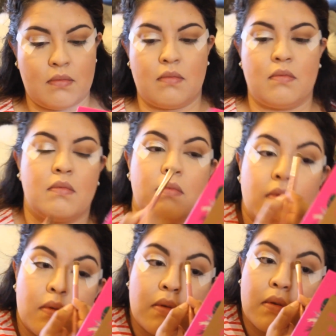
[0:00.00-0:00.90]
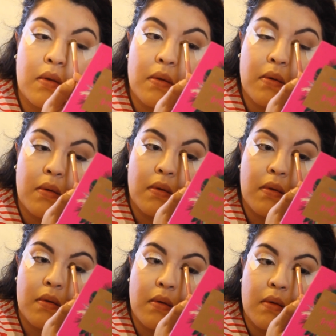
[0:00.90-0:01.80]
And now I'm gonna be doing that on
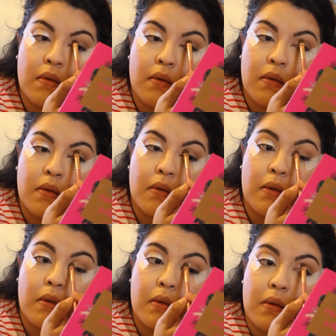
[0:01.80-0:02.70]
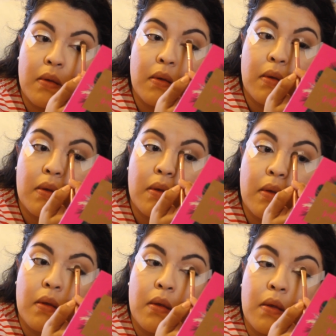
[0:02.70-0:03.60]
the other eye, and
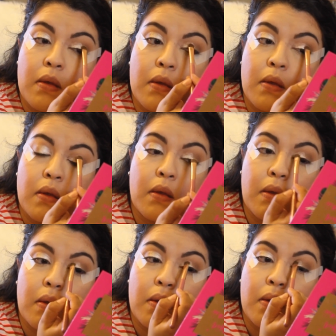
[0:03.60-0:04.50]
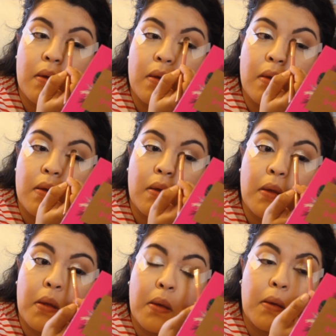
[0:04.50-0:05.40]
then just kind
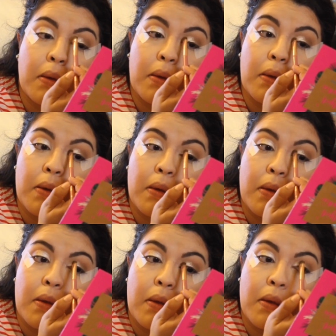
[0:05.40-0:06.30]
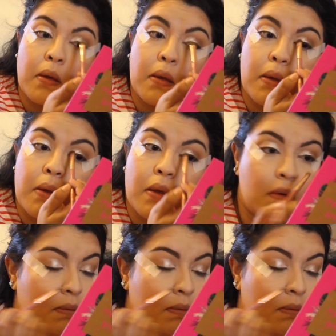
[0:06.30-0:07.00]
of blend everything out.